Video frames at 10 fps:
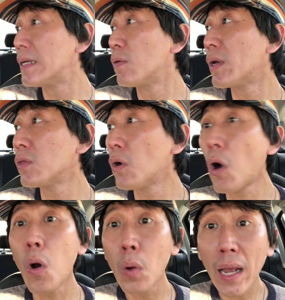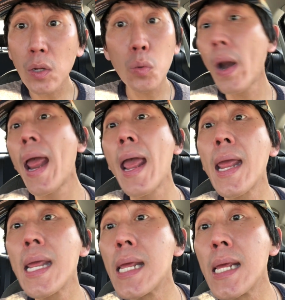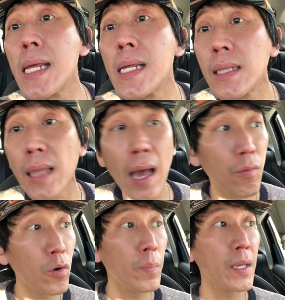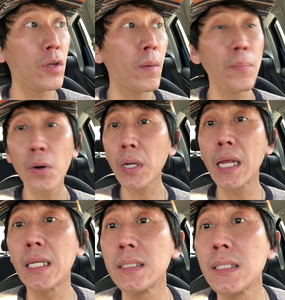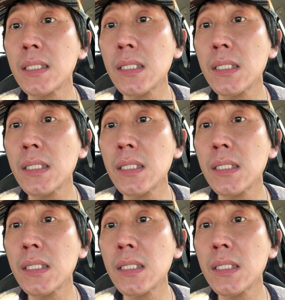When you're old and gray, that will be your Birkins.